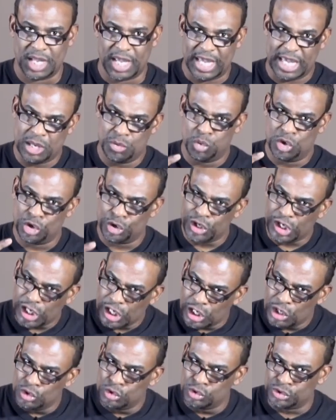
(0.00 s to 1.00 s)
he will
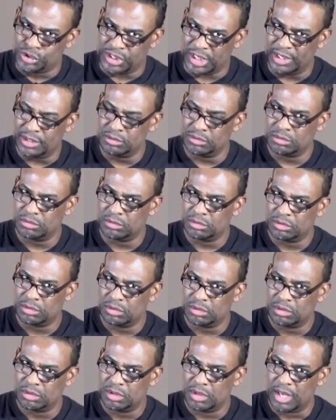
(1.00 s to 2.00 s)
use it
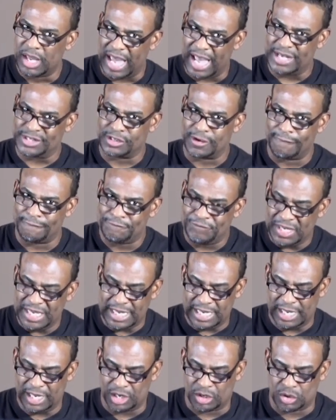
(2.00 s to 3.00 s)
as a
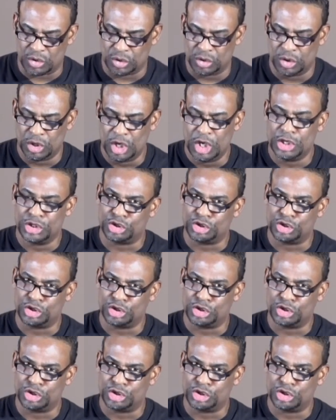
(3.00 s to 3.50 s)
vehicle